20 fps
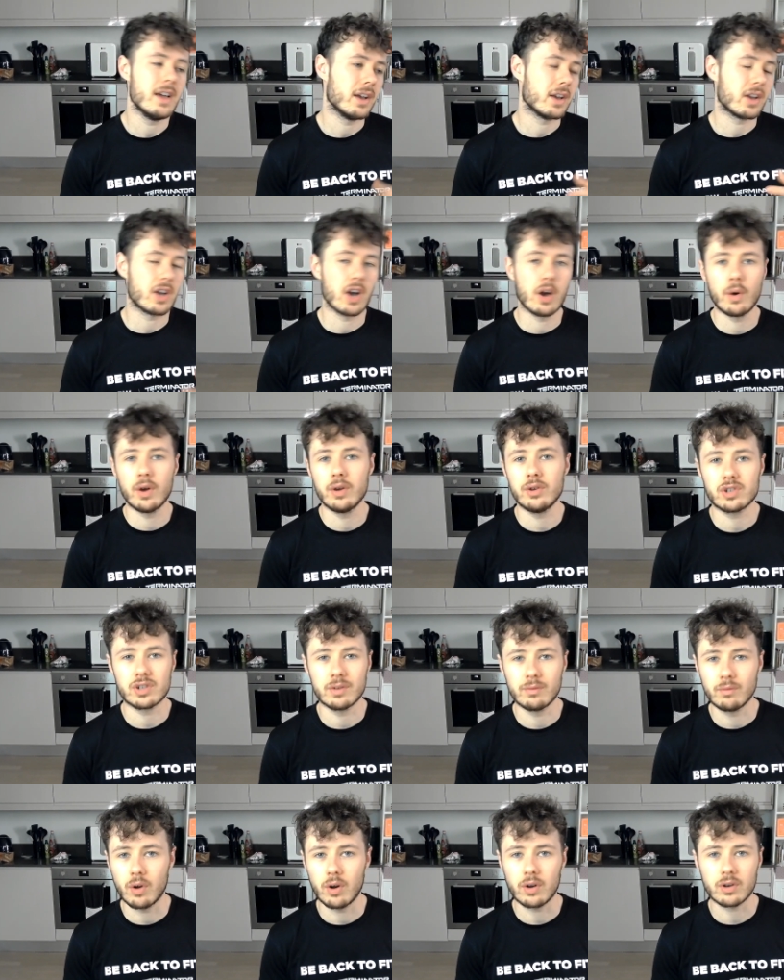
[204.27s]
Go Ocean
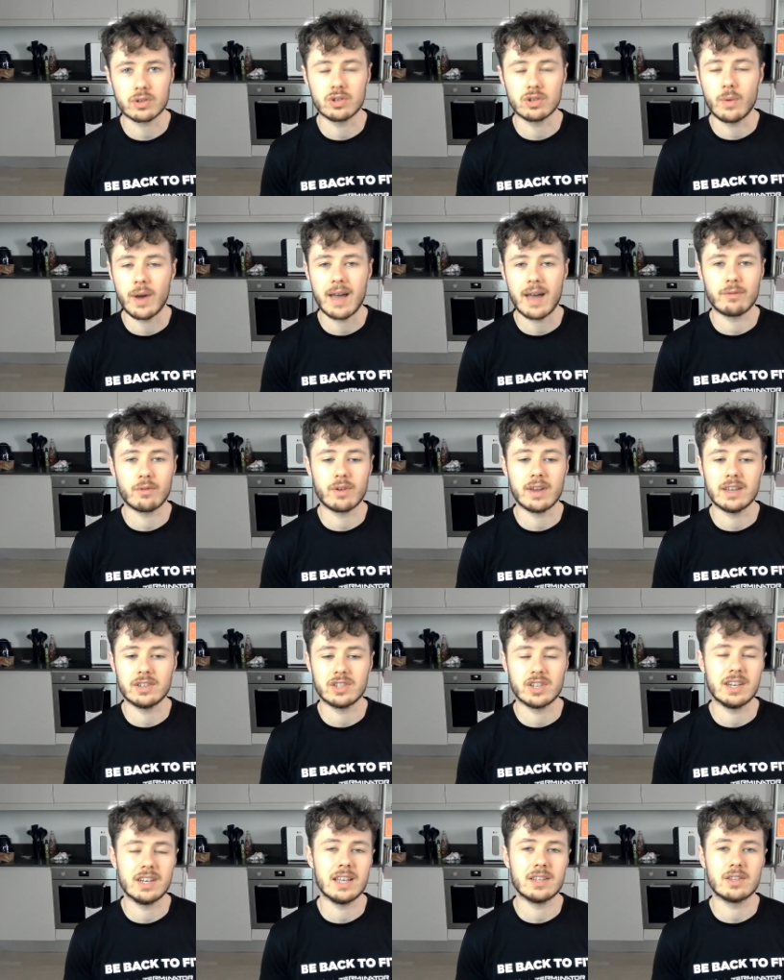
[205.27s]
Rocks or whatever it is
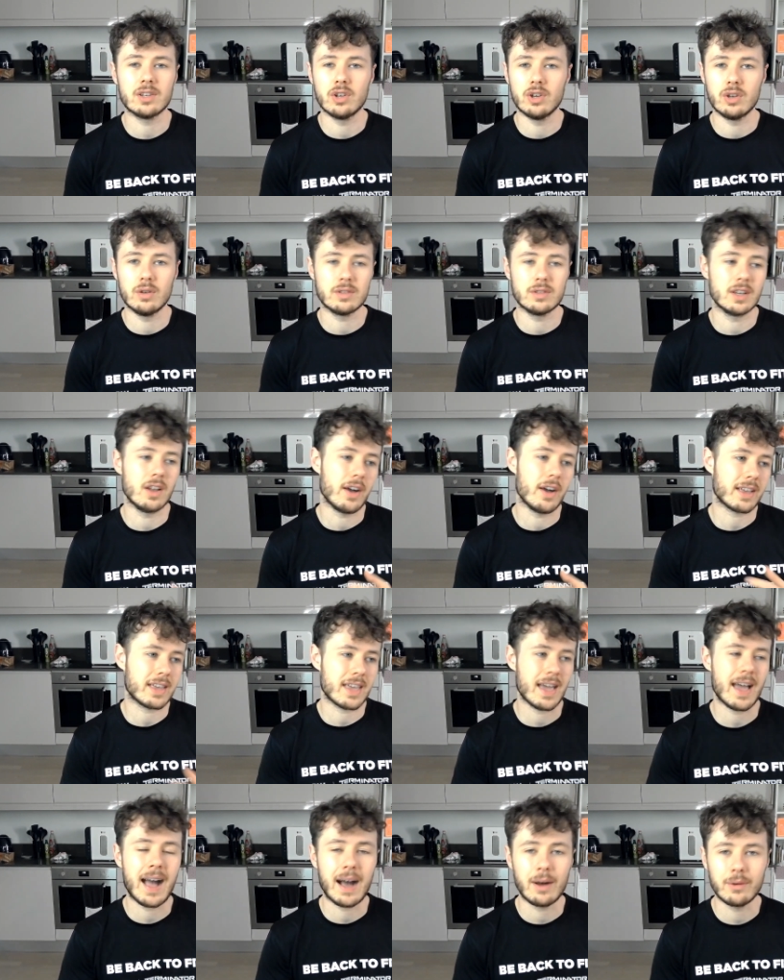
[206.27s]
you need to do to like
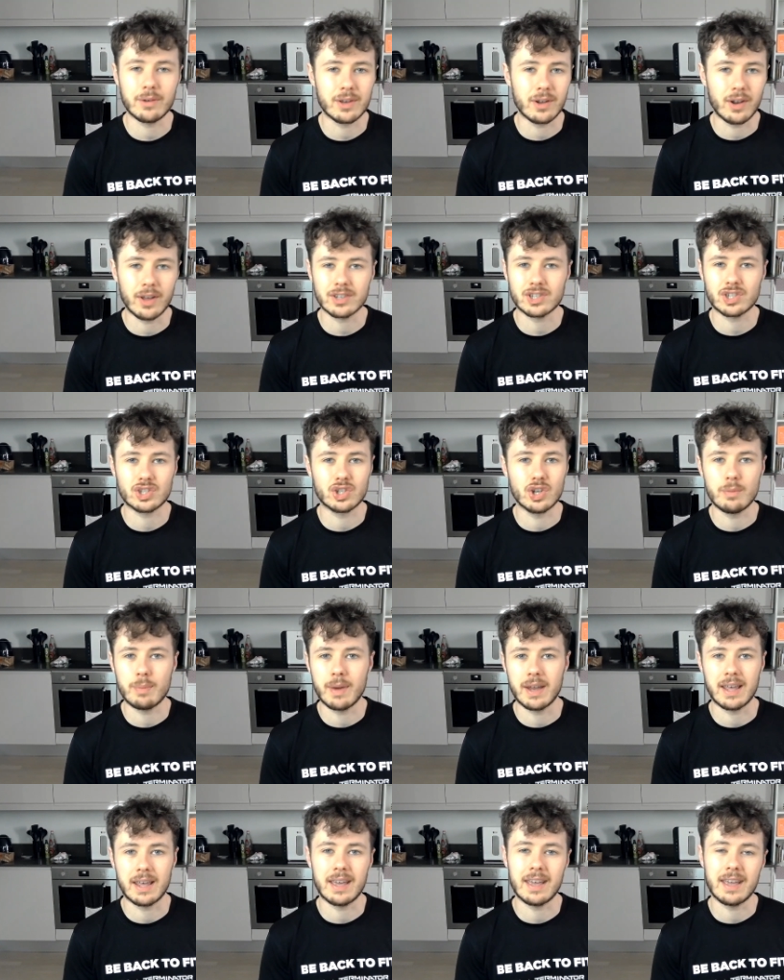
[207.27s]
get out your like
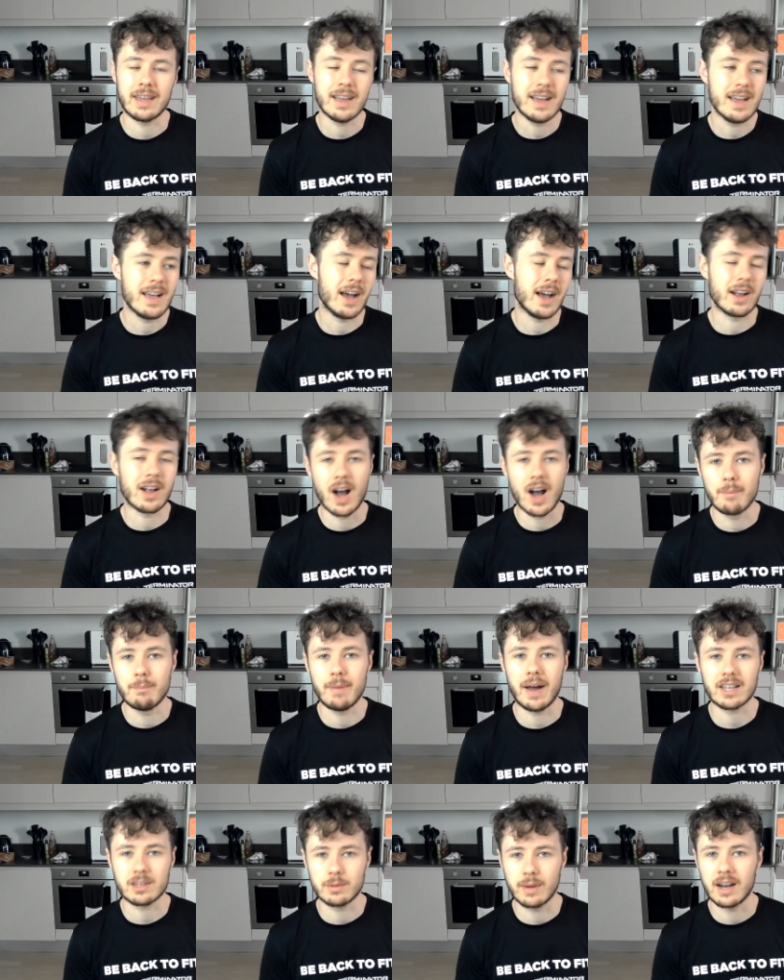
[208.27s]
stupidity and come
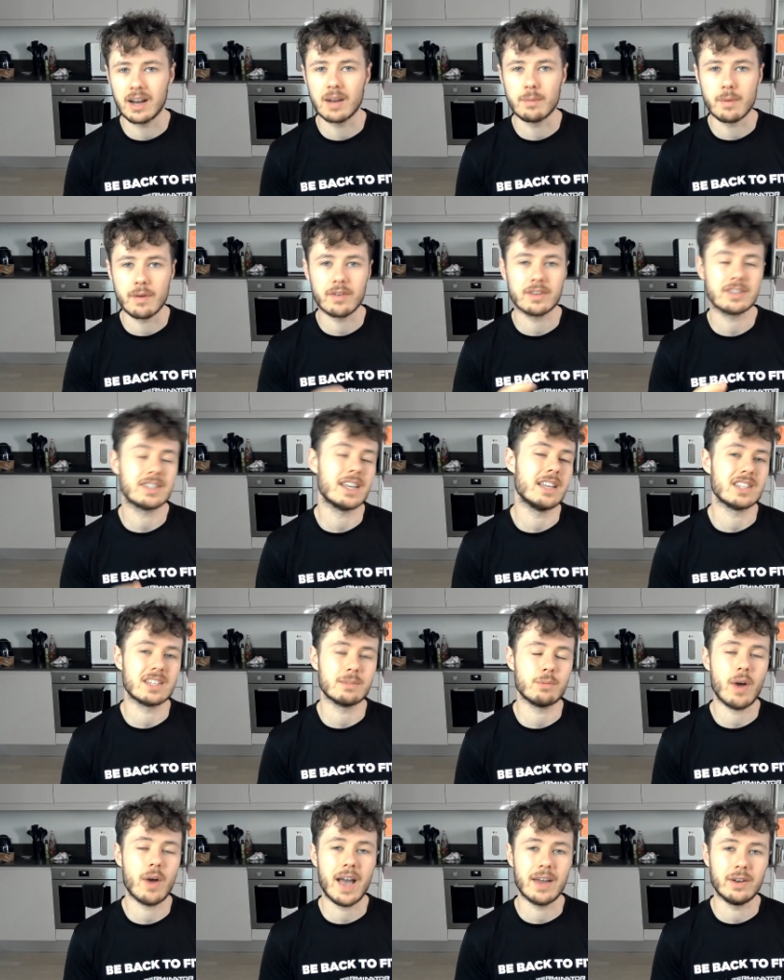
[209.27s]
back to England with a
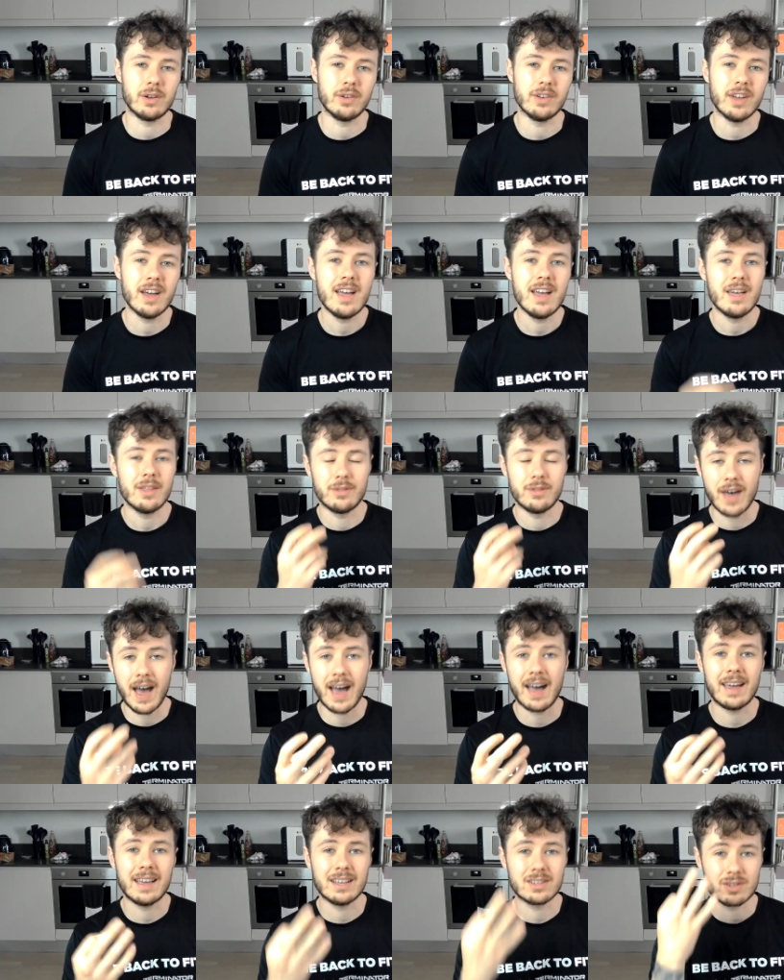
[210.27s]
sensible head on.
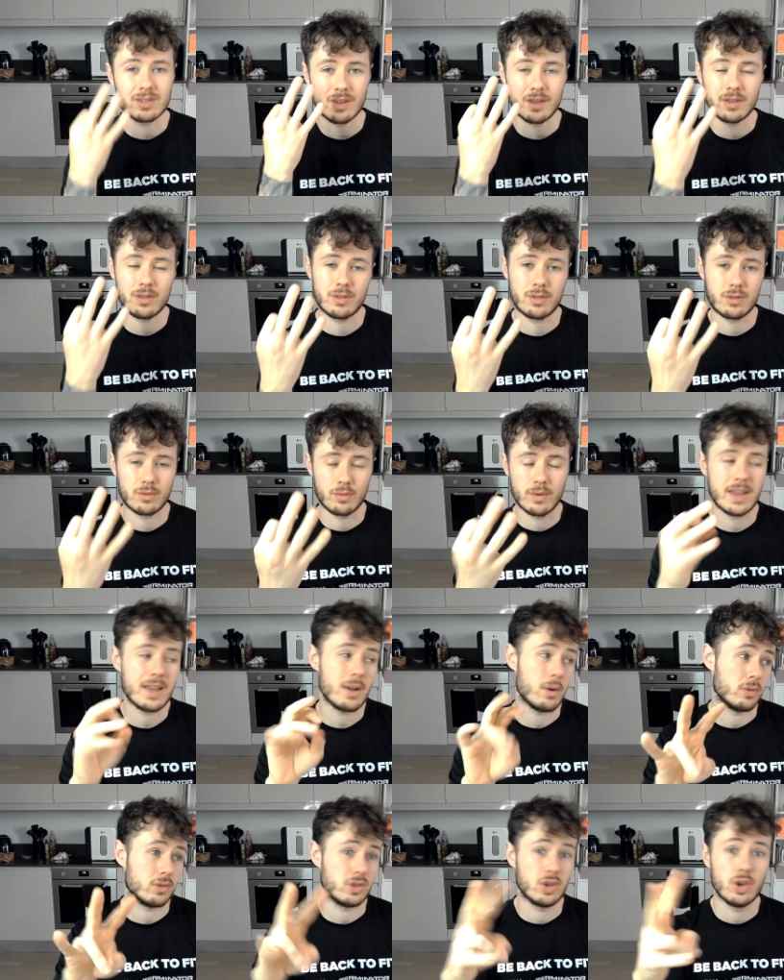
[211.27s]
That is 3
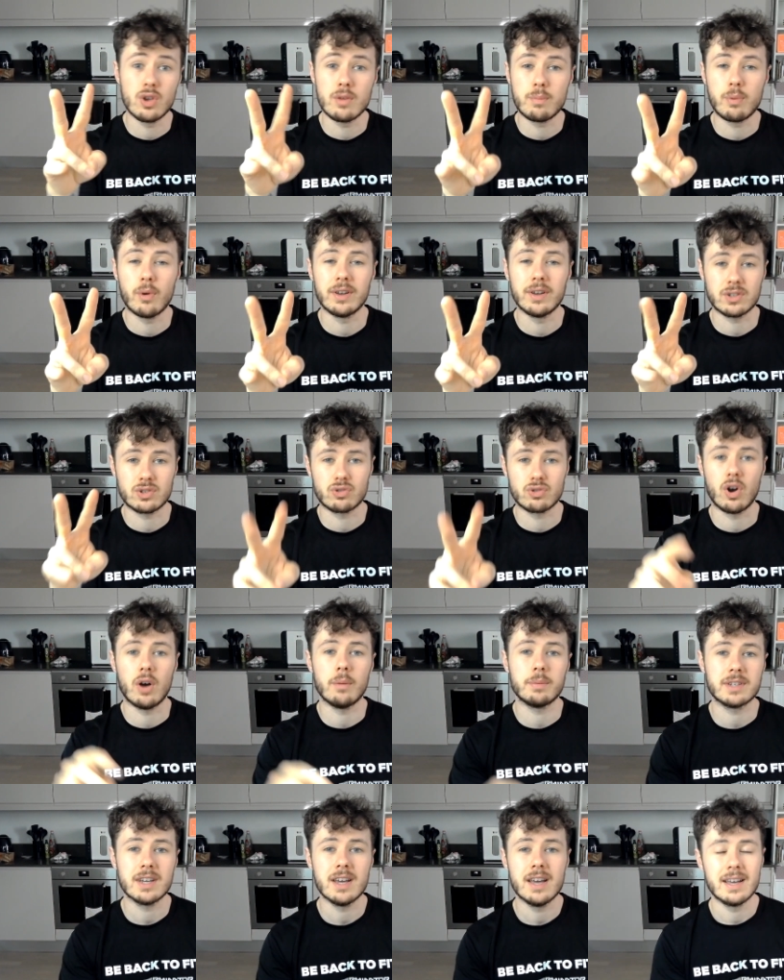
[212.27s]
or 2 points
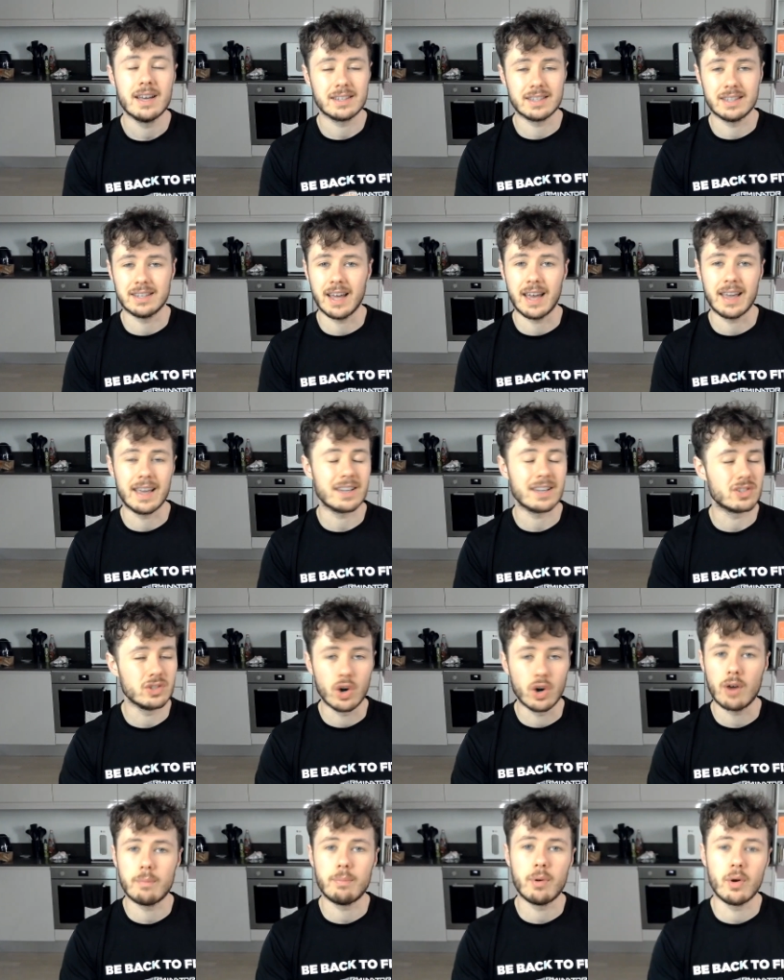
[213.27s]
dropped today. It's
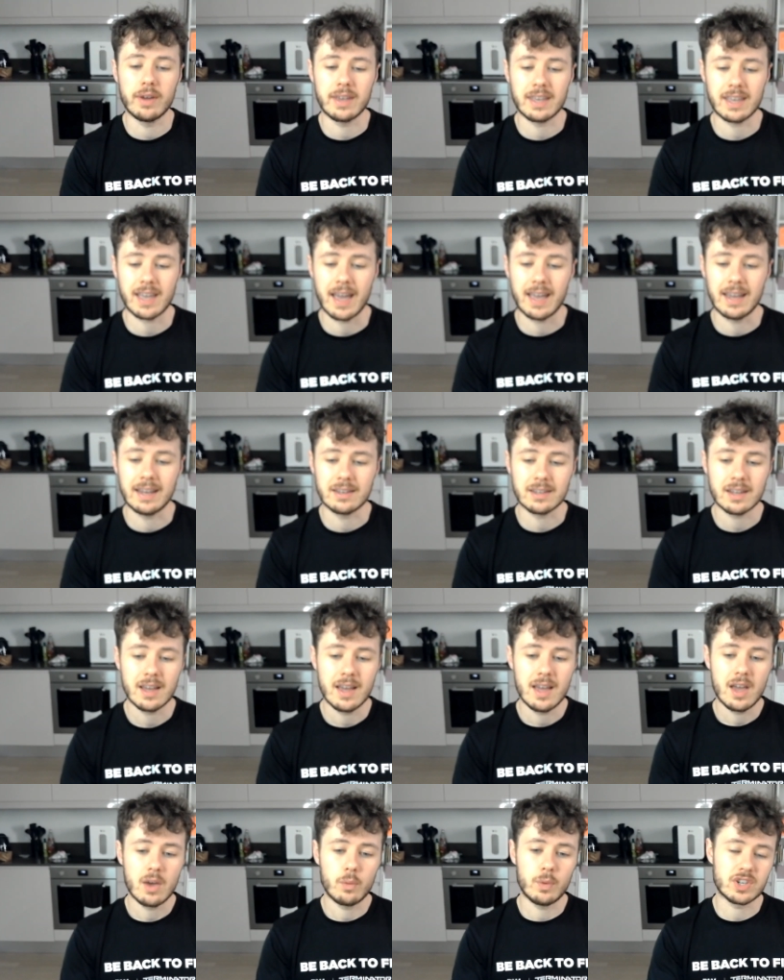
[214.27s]
not a point gained.
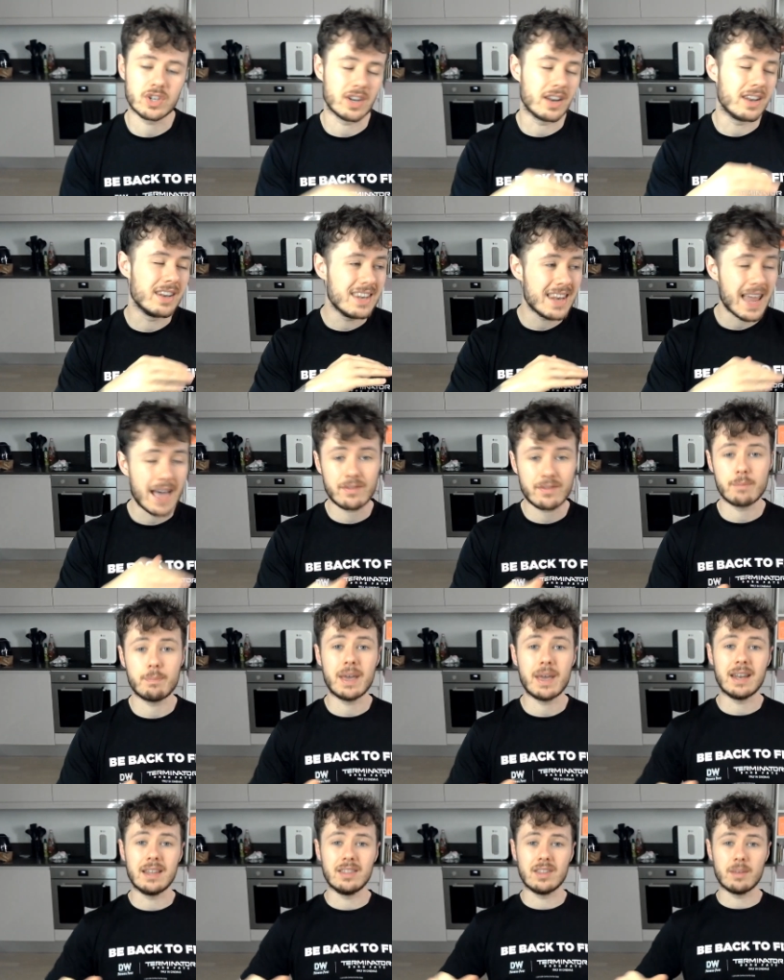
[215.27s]
We should have never
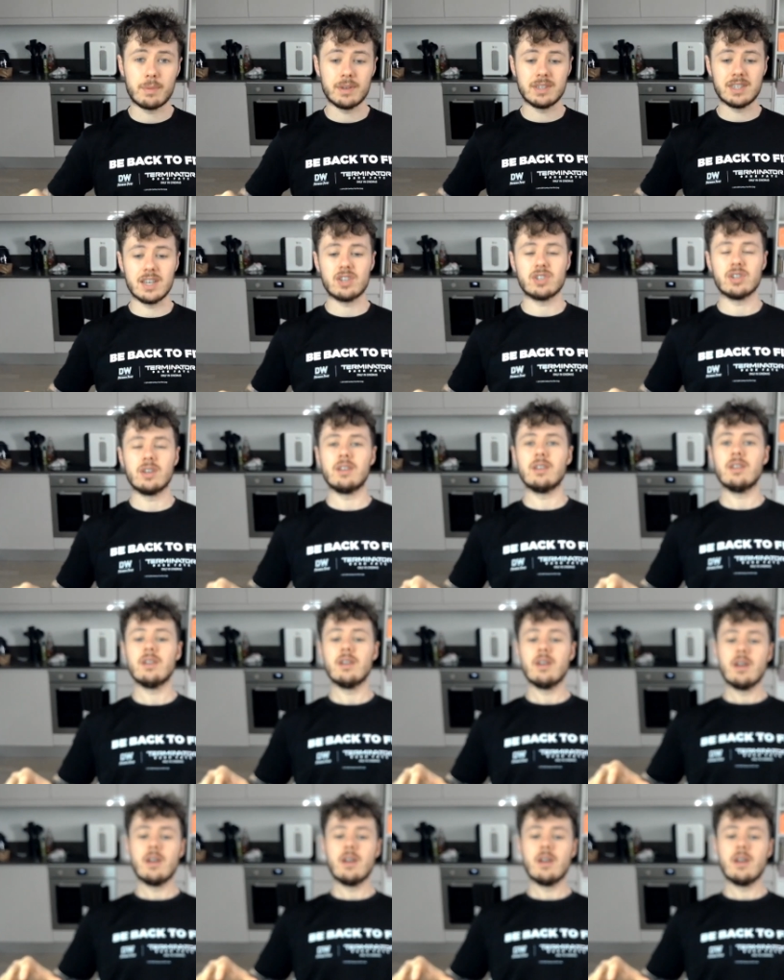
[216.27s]
been in the position.